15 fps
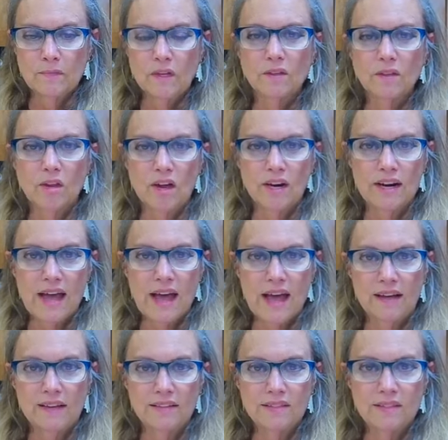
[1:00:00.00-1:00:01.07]
A lot of
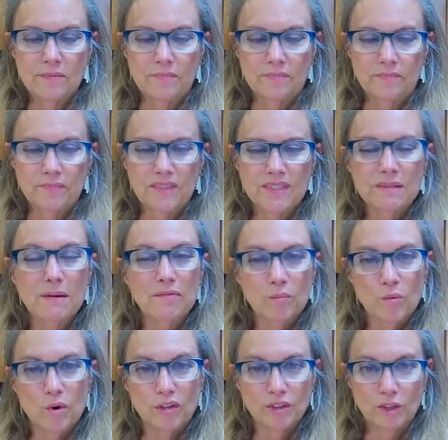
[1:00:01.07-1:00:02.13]
nines. Some of
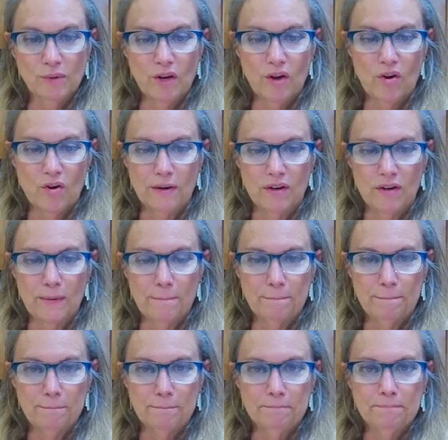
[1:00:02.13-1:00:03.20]
them were a little bit hard.
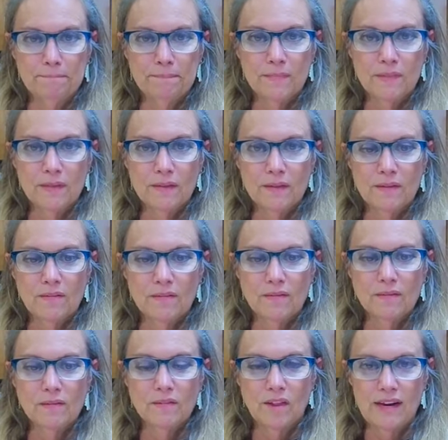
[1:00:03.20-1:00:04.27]

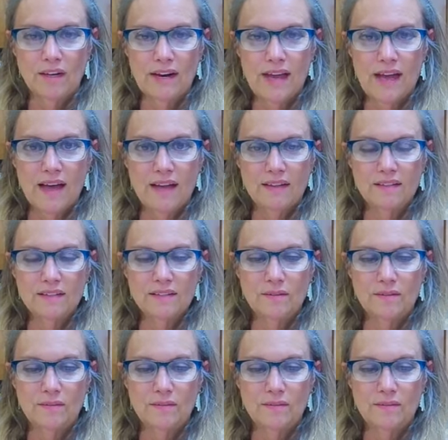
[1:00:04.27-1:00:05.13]
A lot of nines.